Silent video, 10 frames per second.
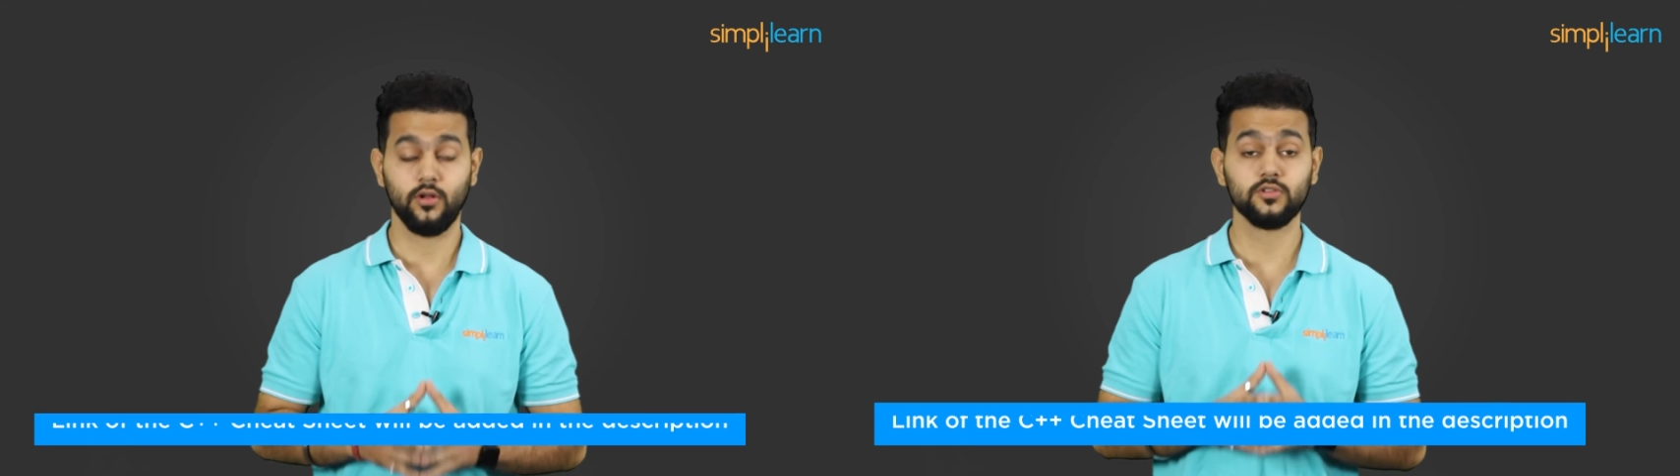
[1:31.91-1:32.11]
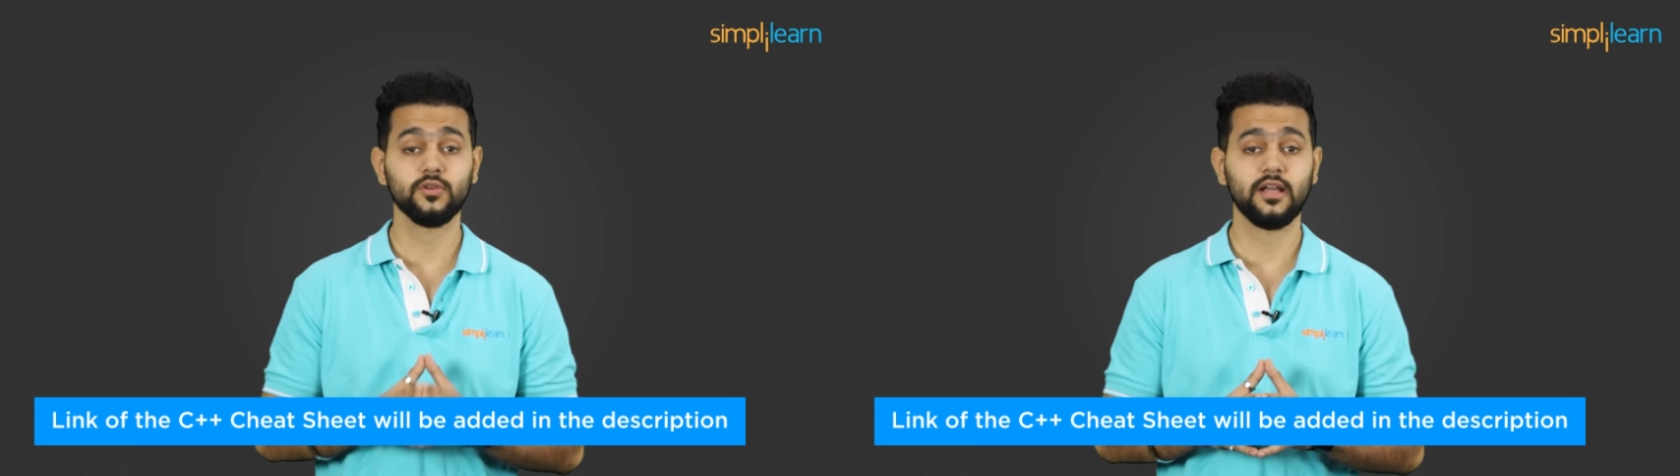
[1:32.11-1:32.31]

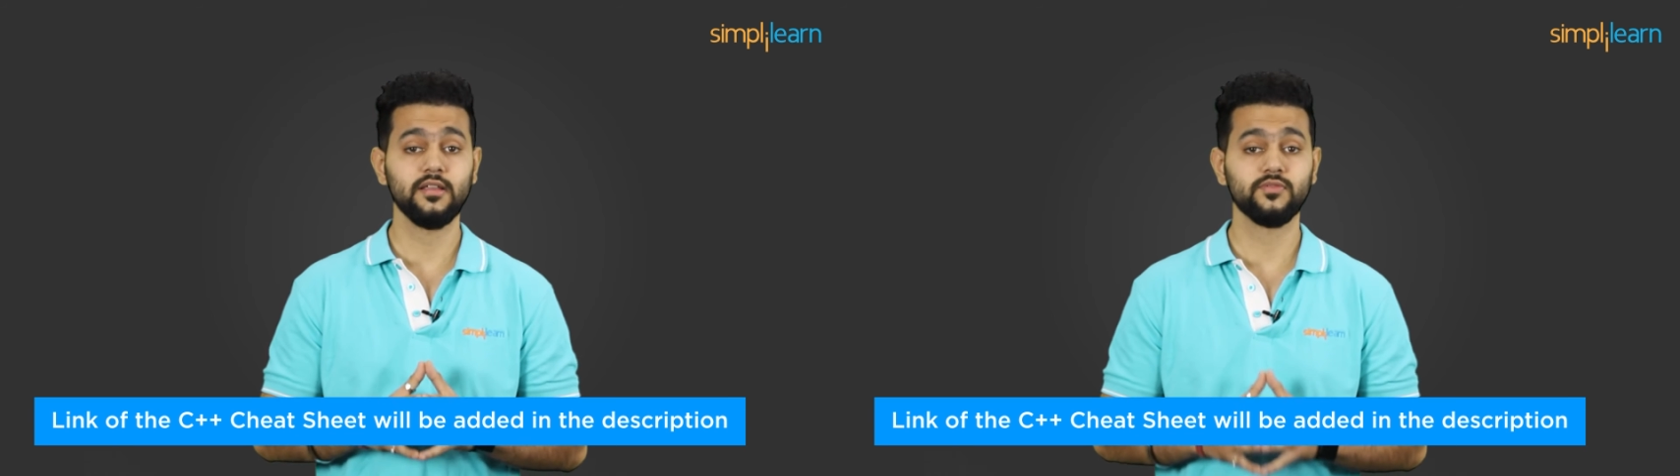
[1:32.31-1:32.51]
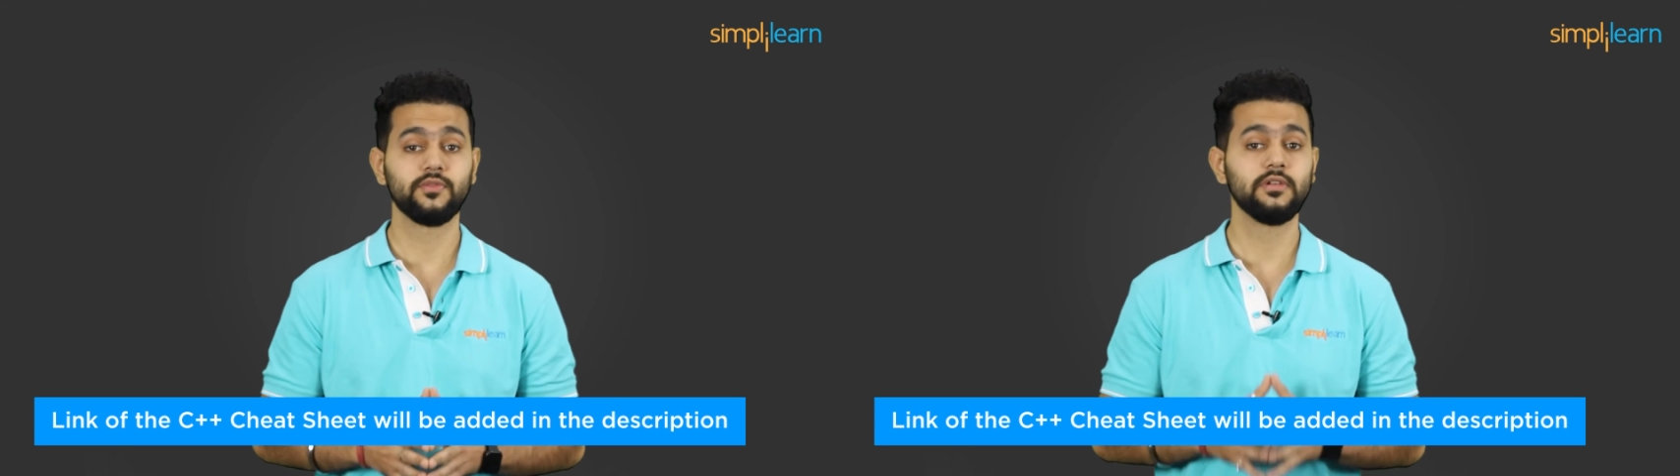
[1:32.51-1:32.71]
Also
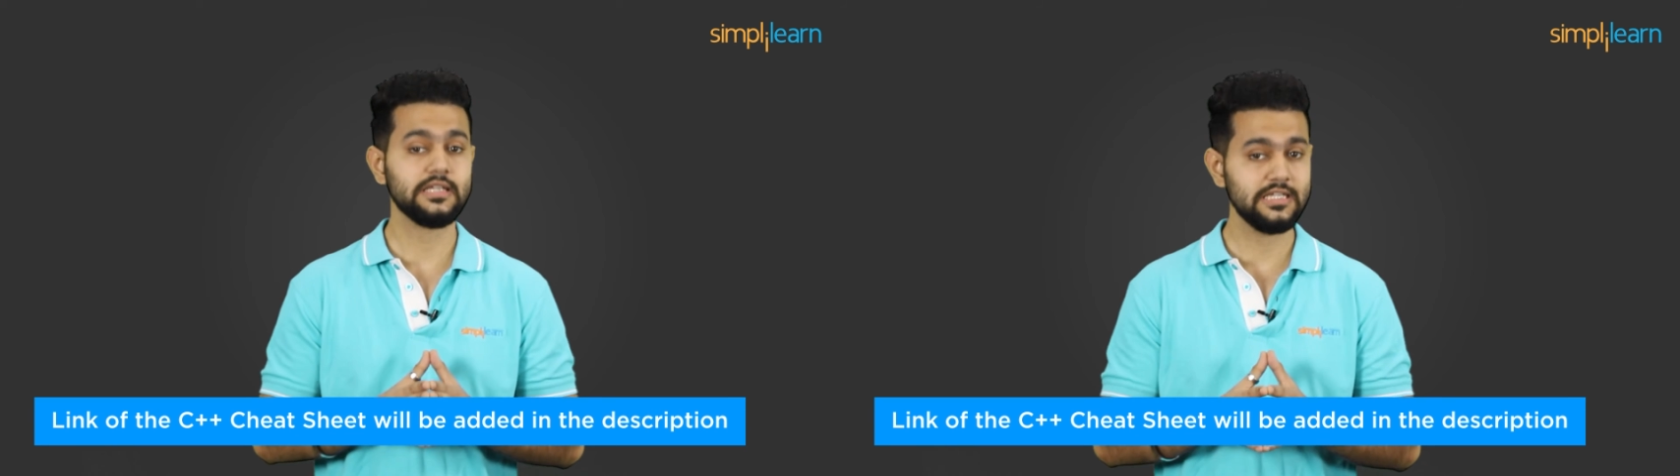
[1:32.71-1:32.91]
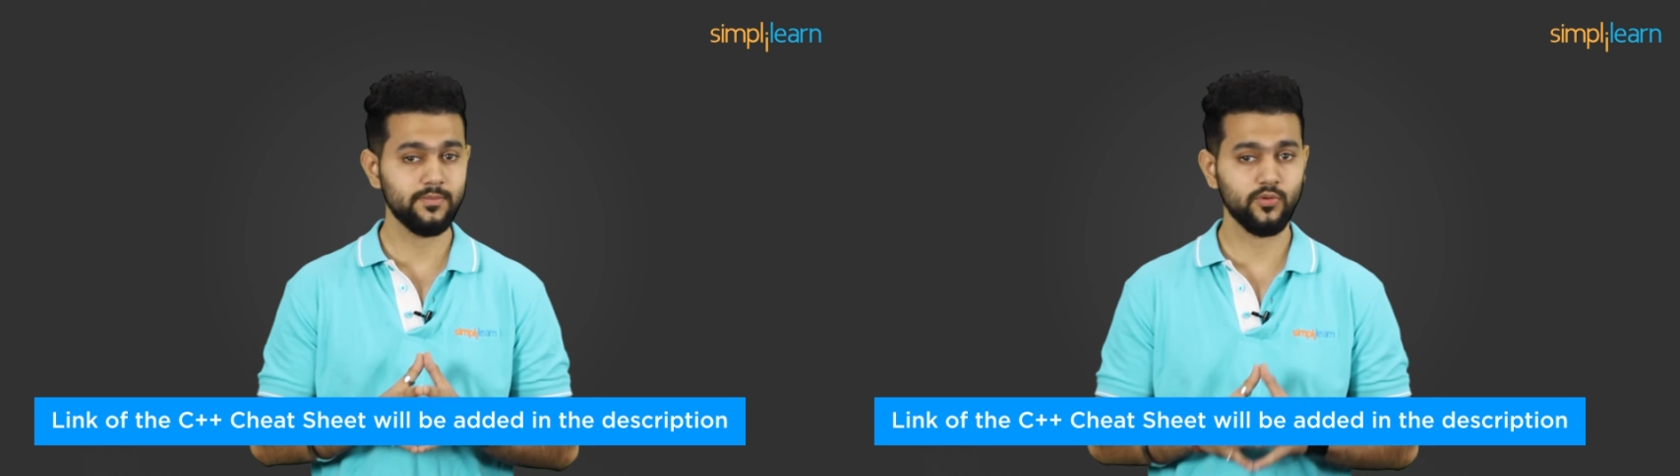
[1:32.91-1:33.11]
guys, we will
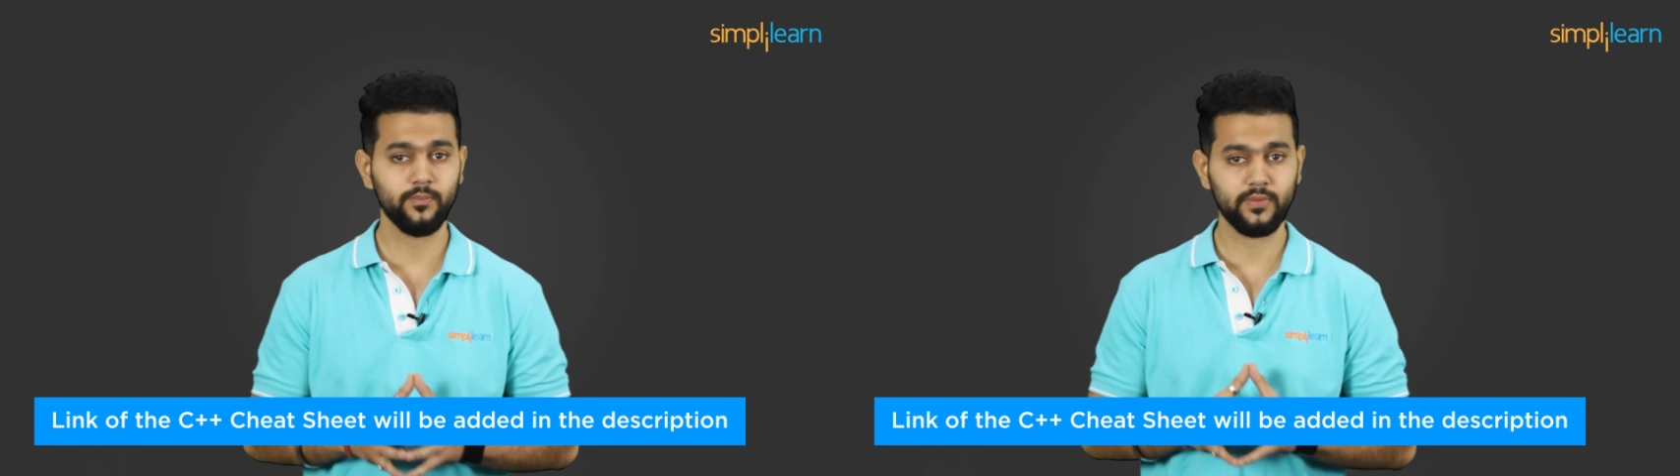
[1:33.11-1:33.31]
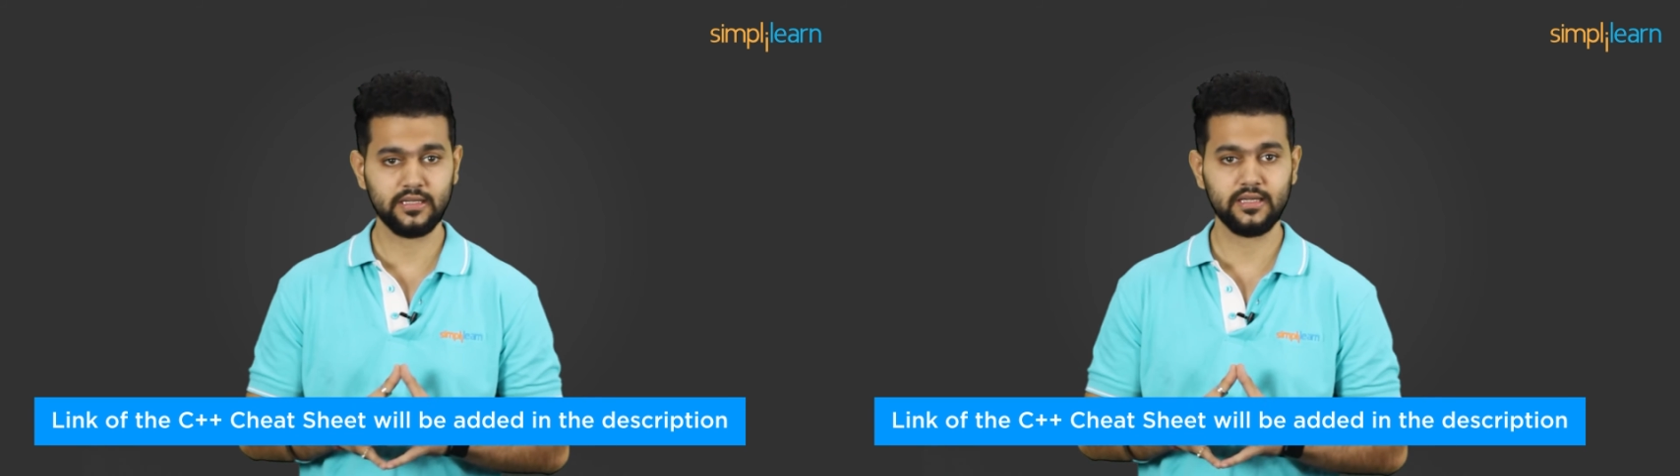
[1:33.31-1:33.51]
keep
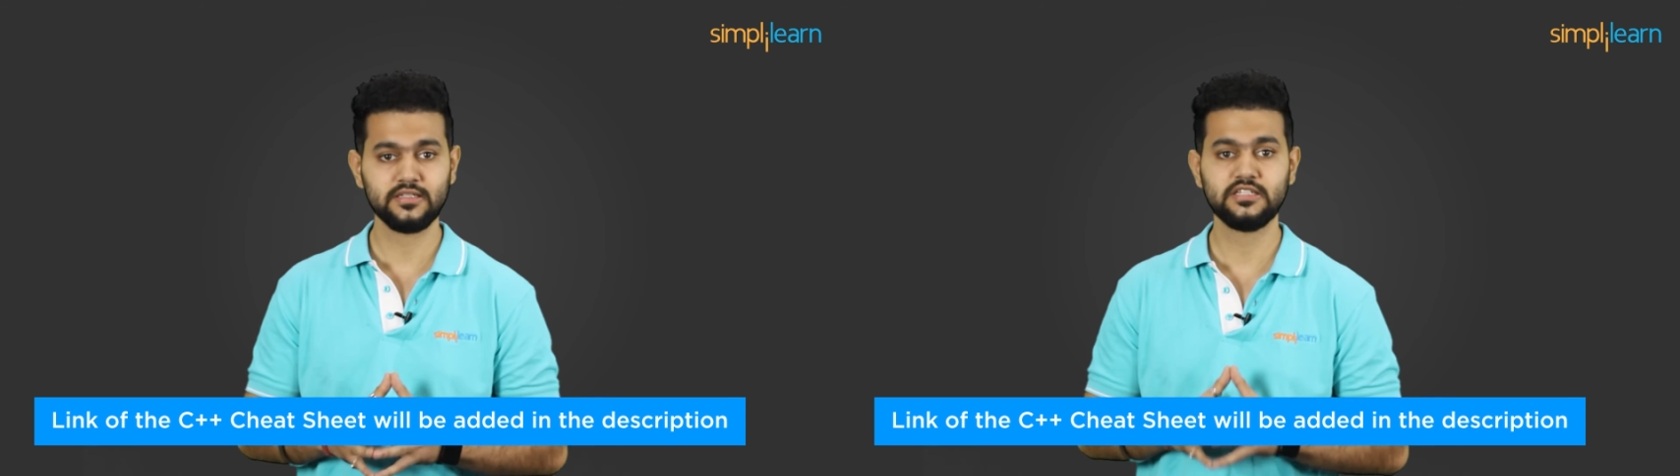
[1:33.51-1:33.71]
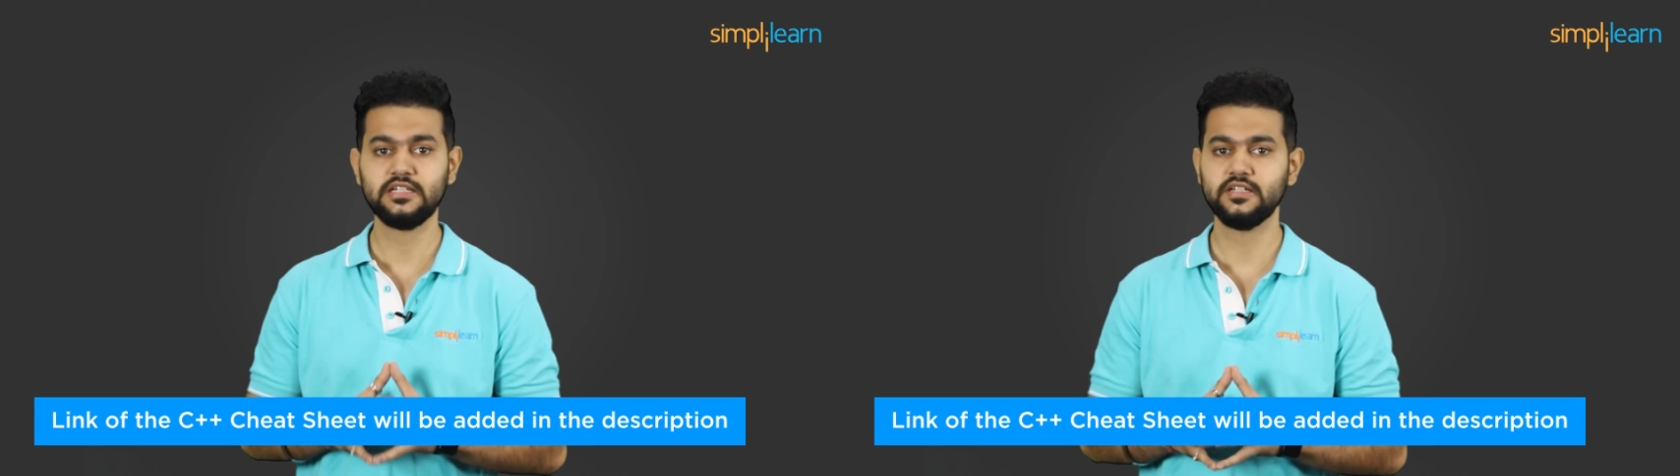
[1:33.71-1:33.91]
on
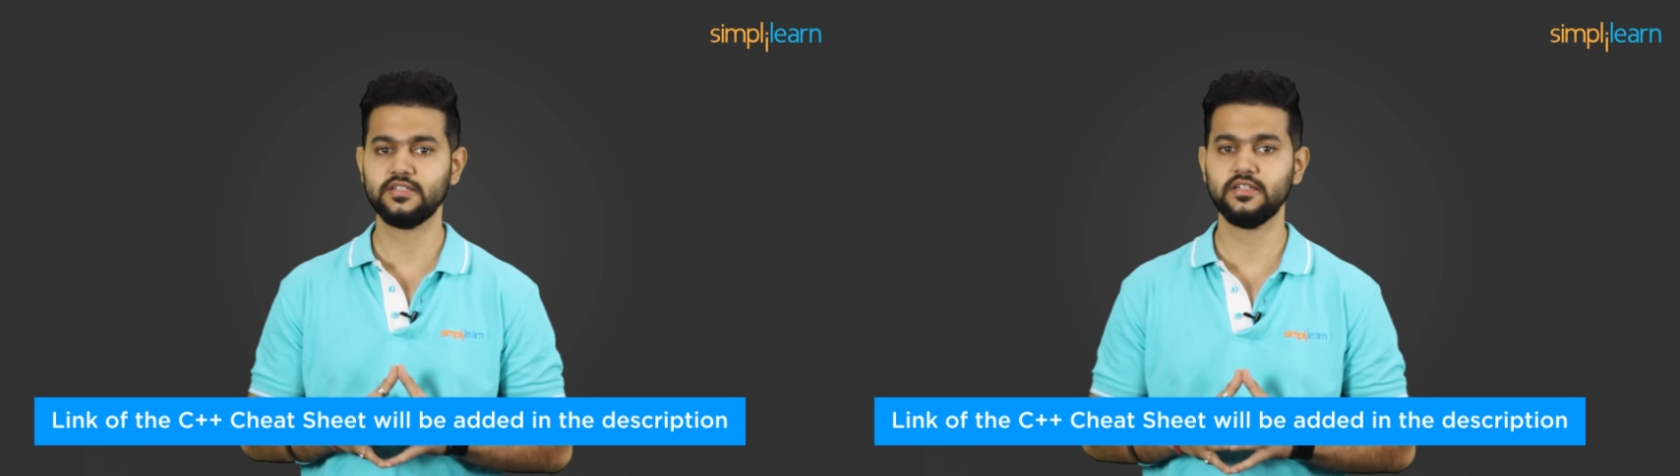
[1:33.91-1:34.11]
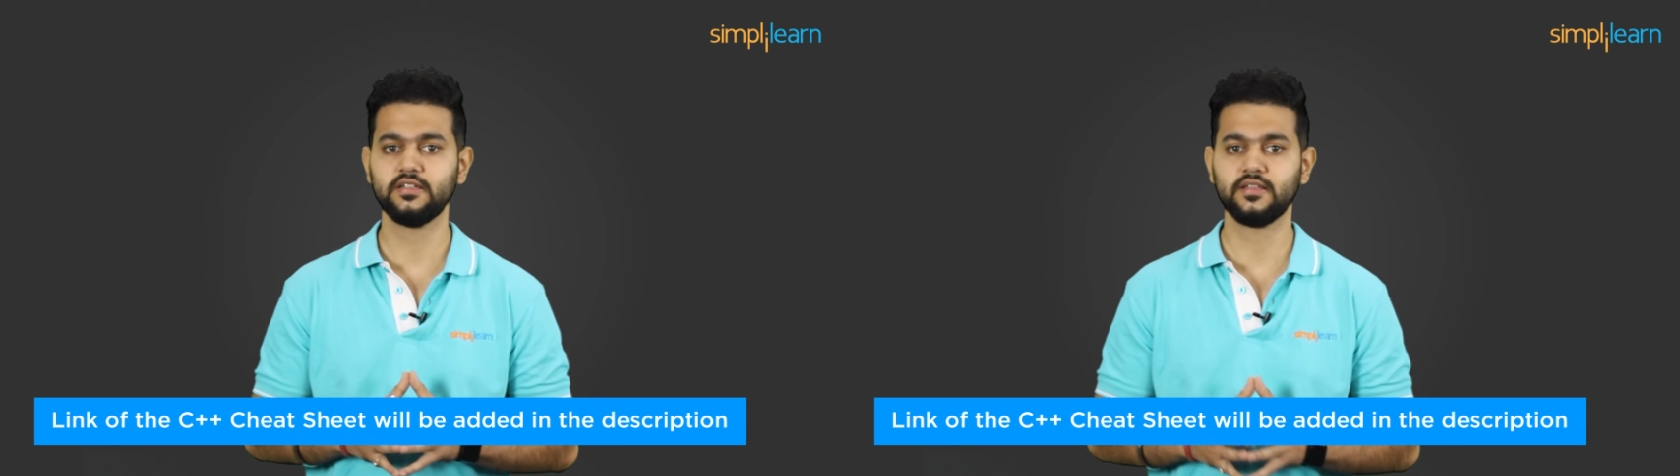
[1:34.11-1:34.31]
bringing cheat
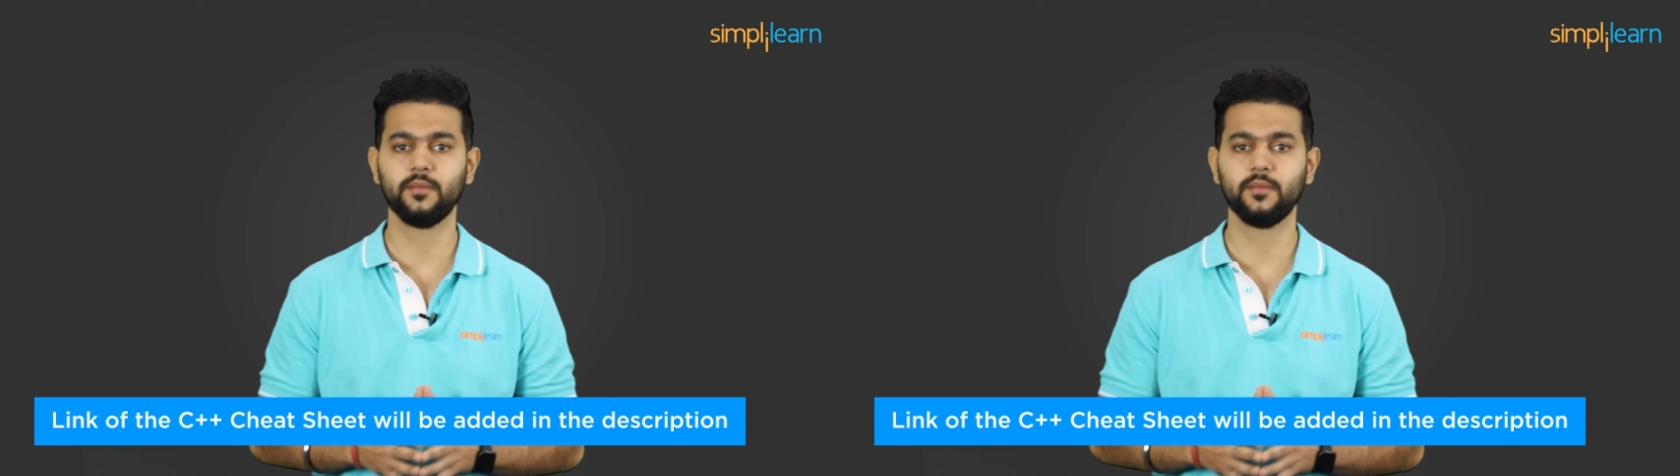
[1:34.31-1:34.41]
sheets